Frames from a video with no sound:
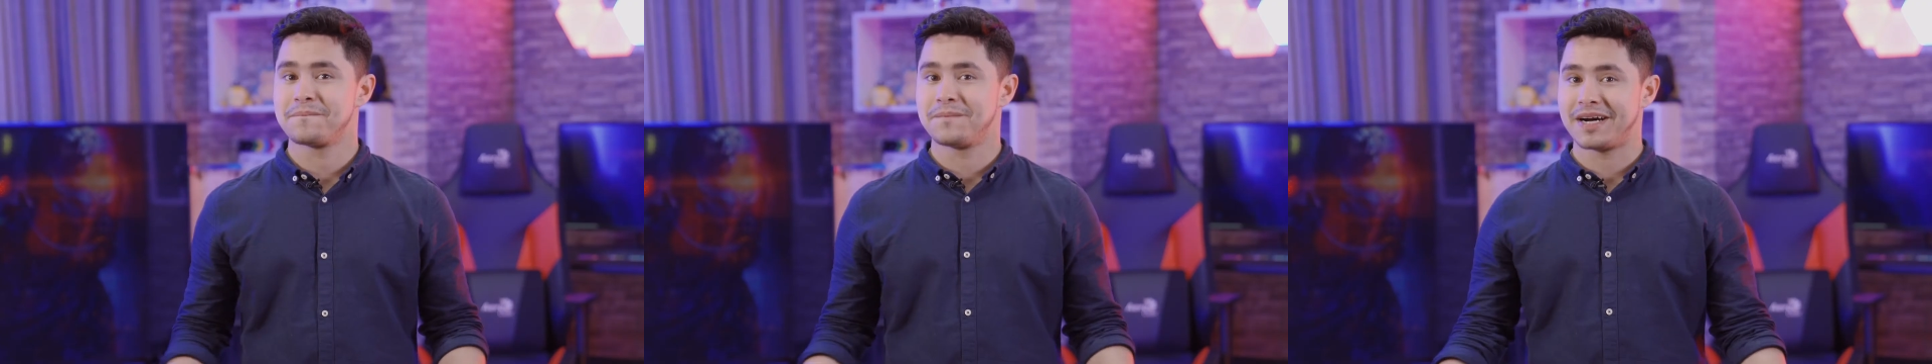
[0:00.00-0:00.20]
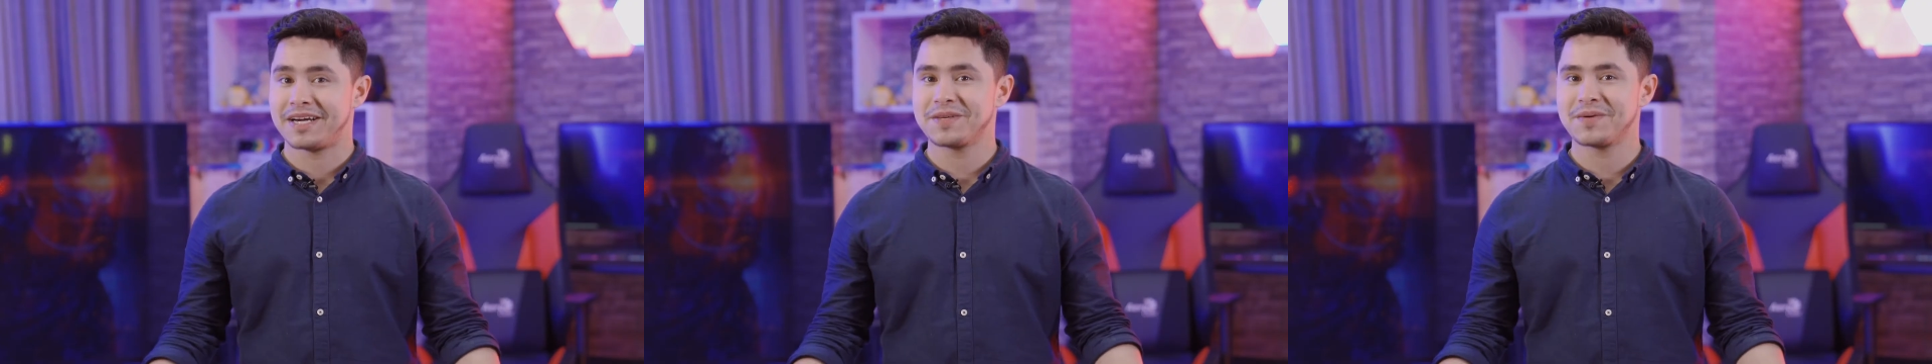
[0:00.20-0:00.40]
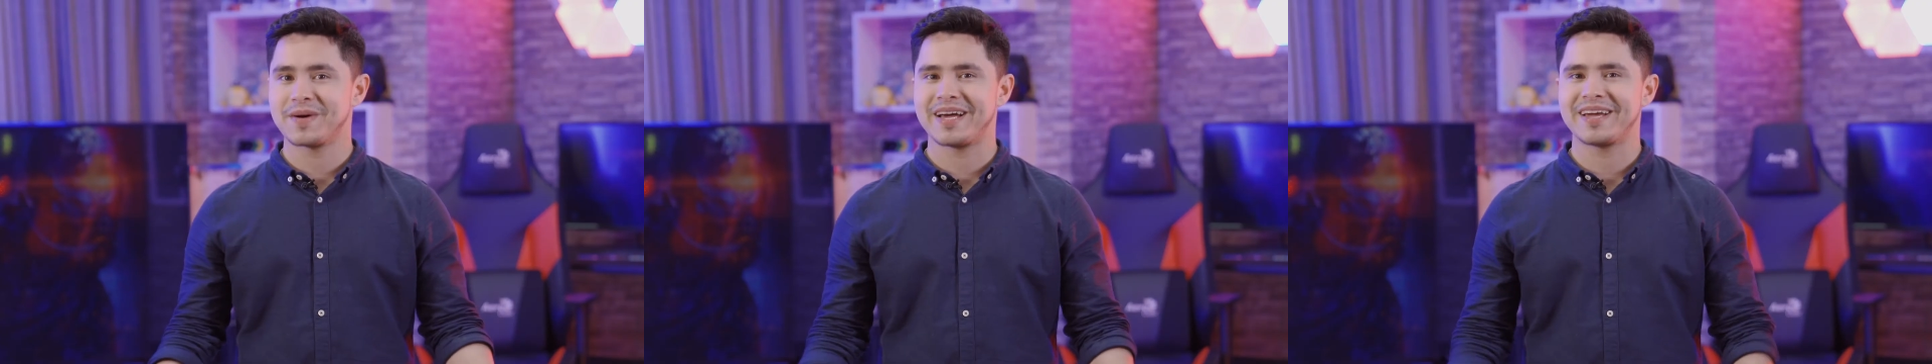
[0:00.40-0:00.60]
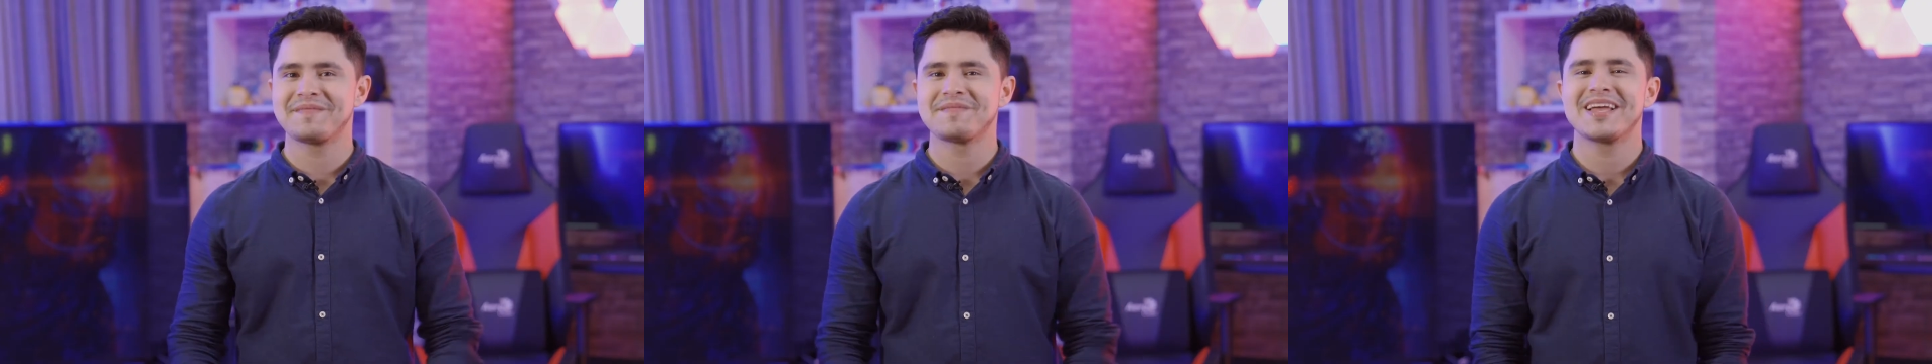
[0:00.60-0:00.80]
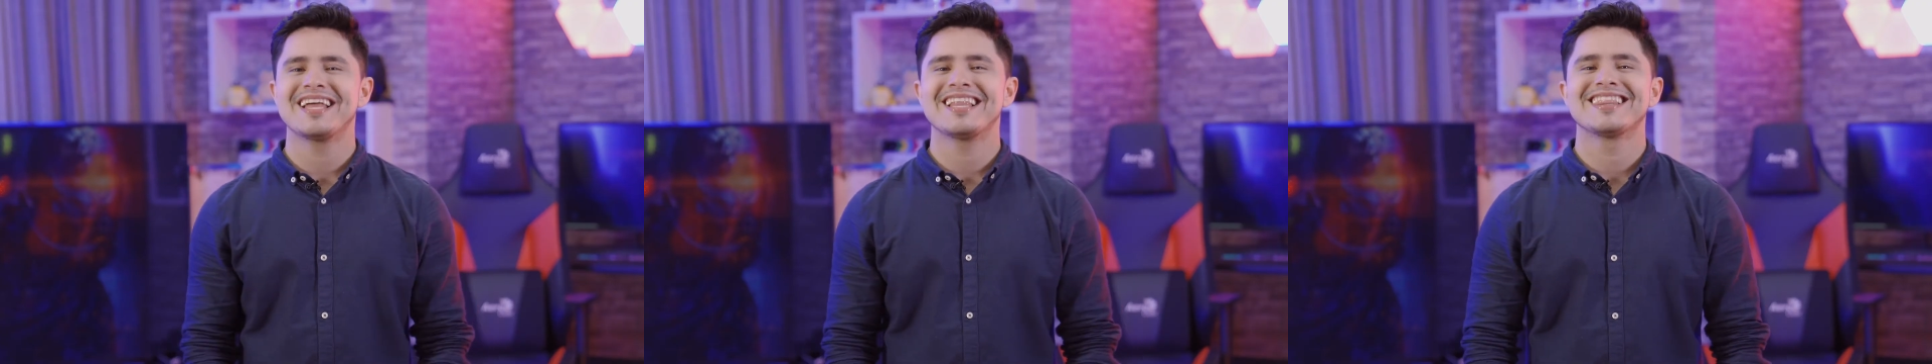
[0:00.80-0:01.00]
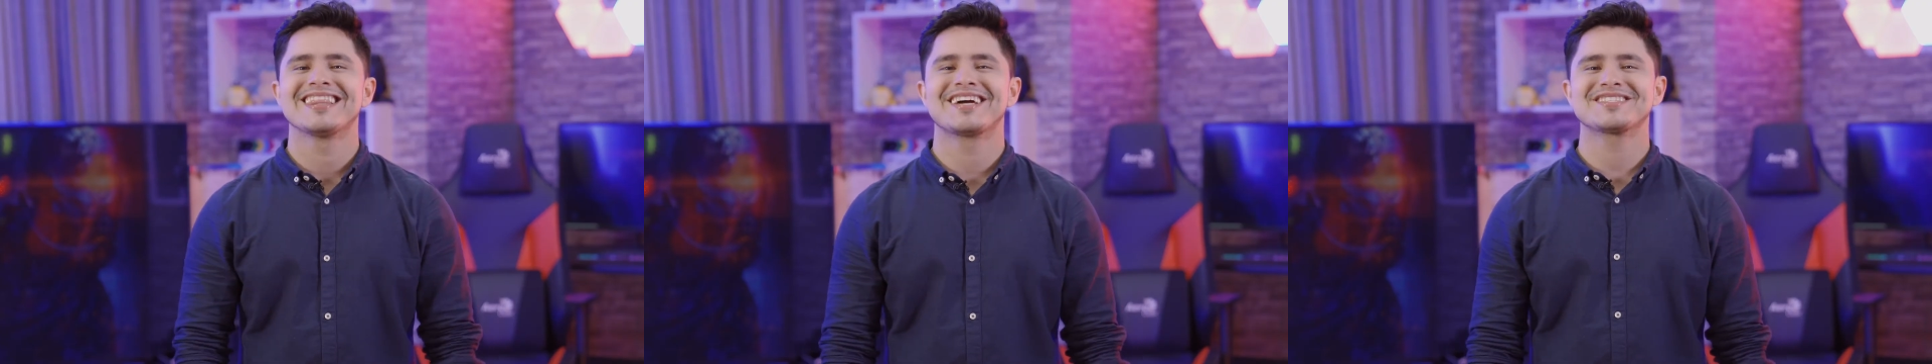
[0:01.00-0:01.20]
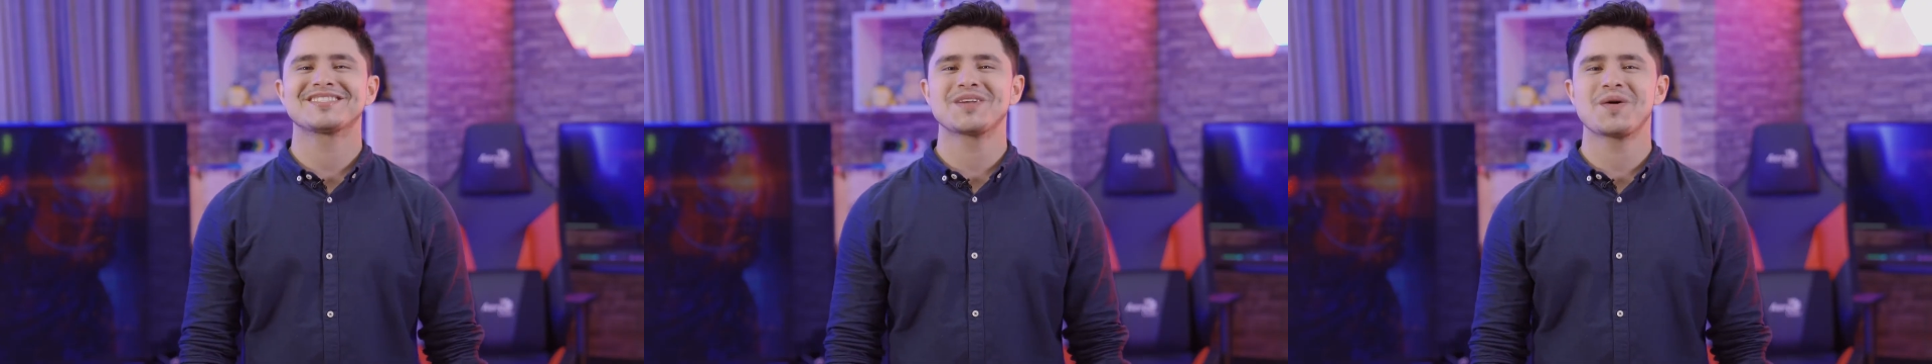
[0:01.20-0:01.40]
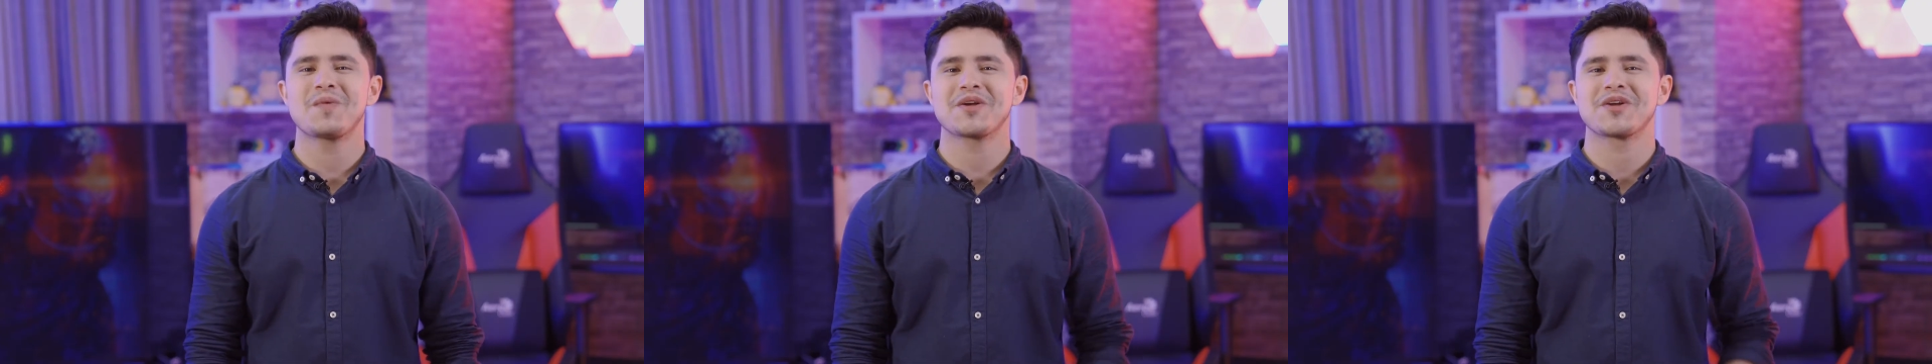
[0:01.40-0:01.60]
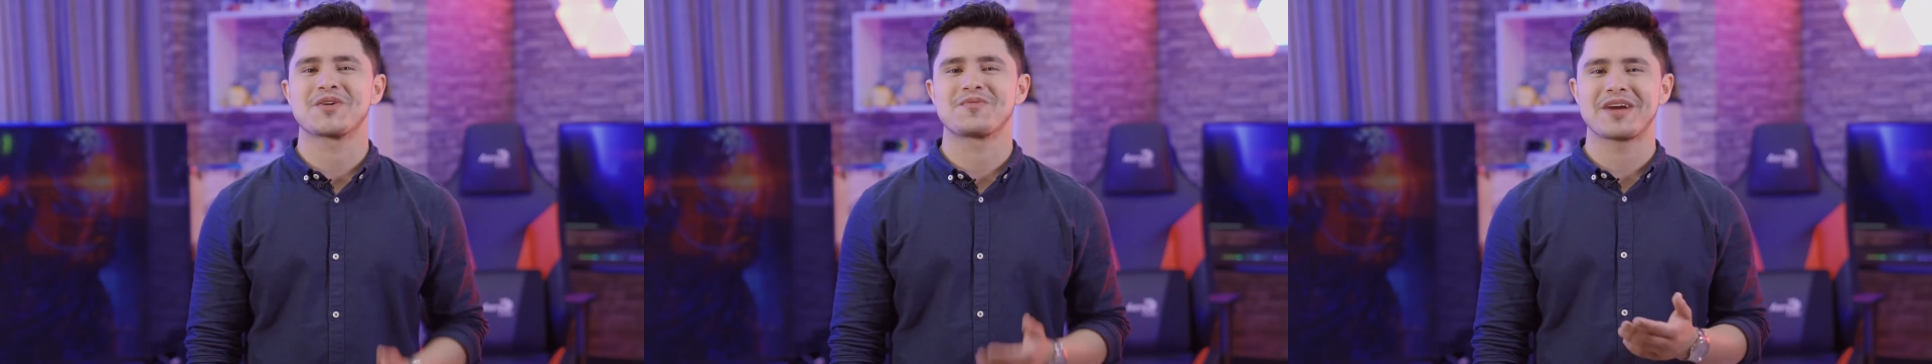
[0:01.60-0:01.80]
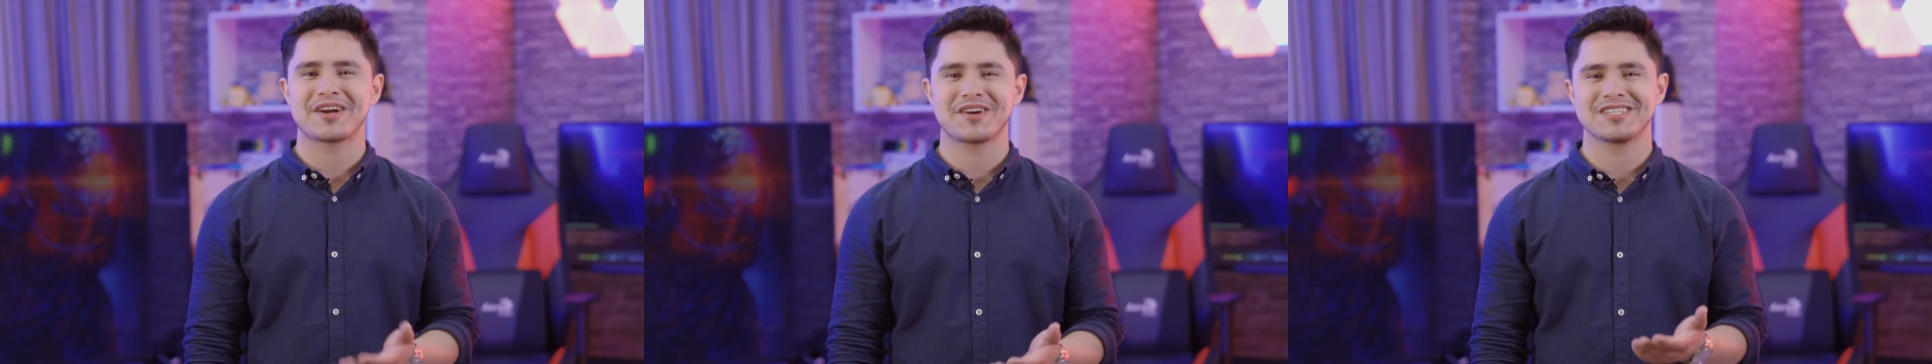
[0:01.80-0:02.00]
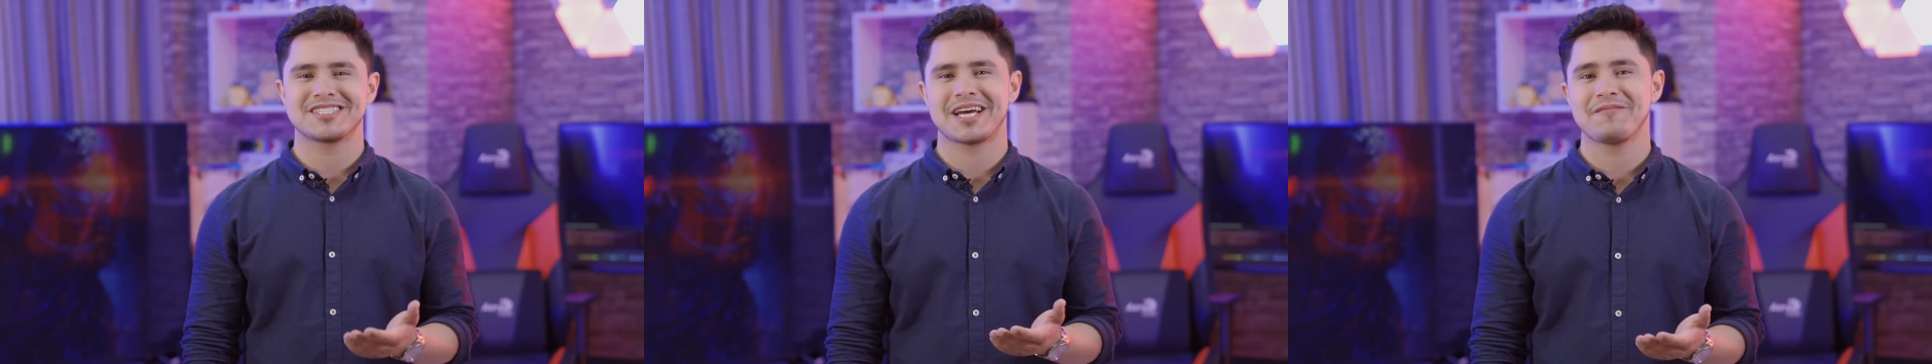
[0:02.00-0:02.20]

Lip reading: By the way, let us know what your record